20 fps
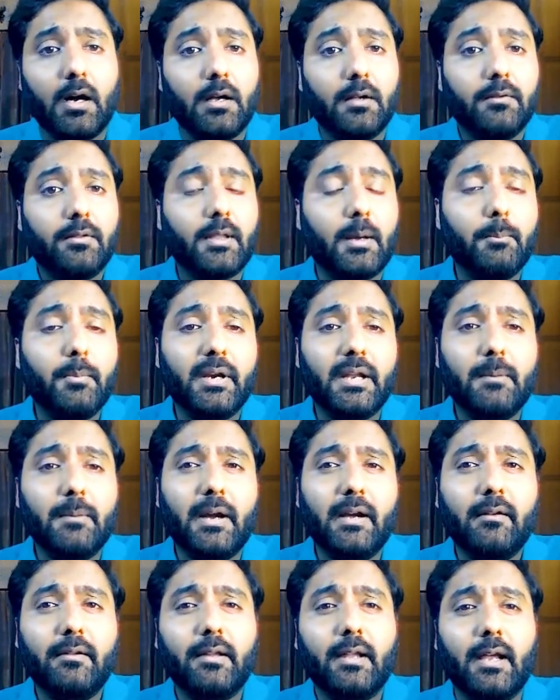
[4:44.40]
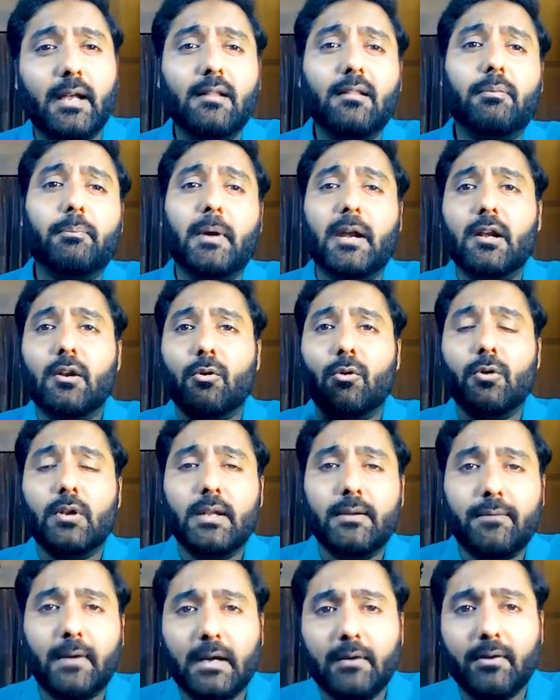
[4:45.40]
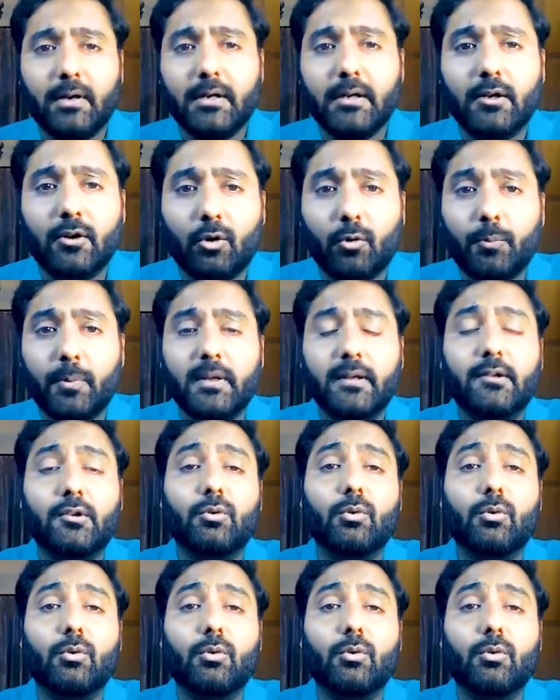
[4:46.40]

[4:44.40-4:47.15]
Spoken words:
Somebody might say, I'll spend only 500 rupees